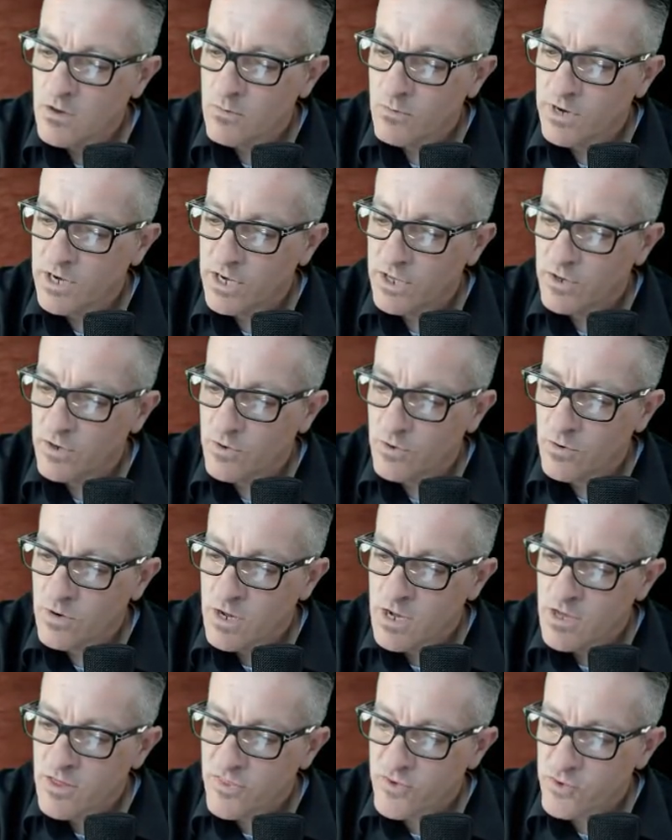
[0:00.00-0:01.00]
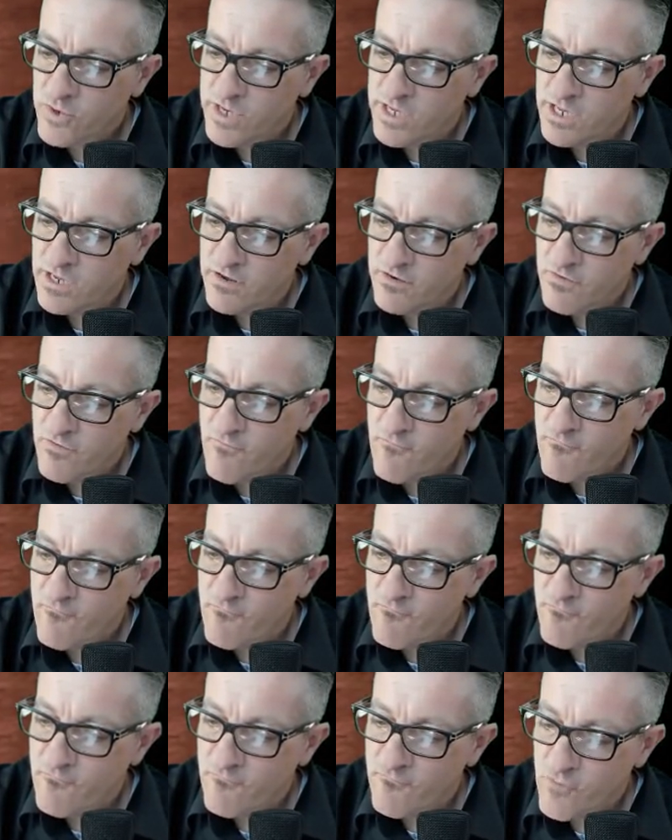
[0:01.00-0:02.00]
we do 3,
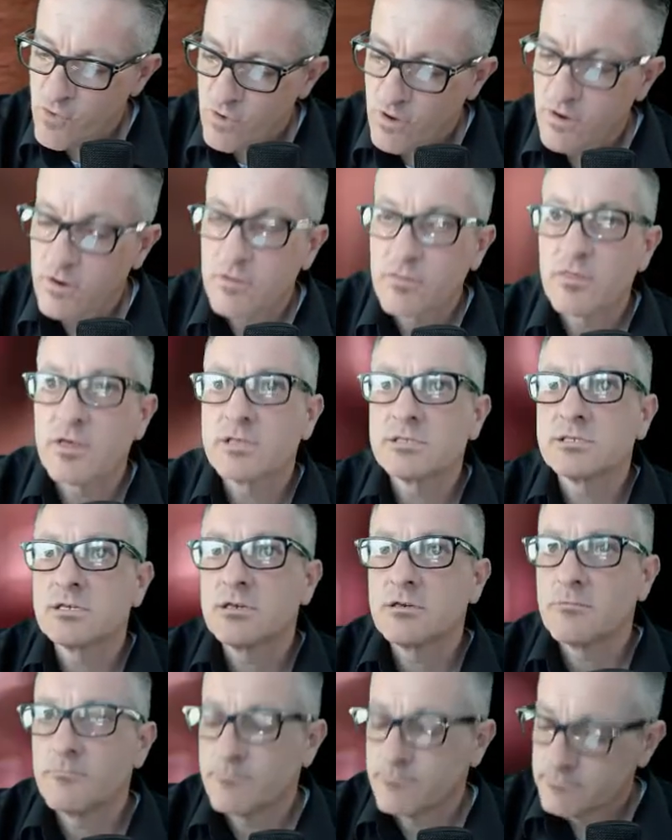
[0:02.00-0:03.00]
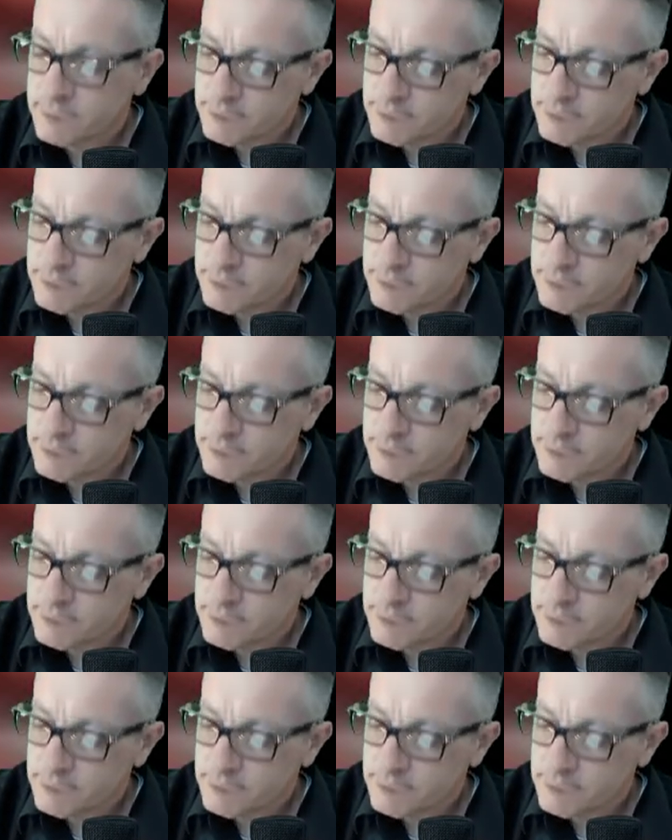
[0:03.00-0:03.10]
4. That's it.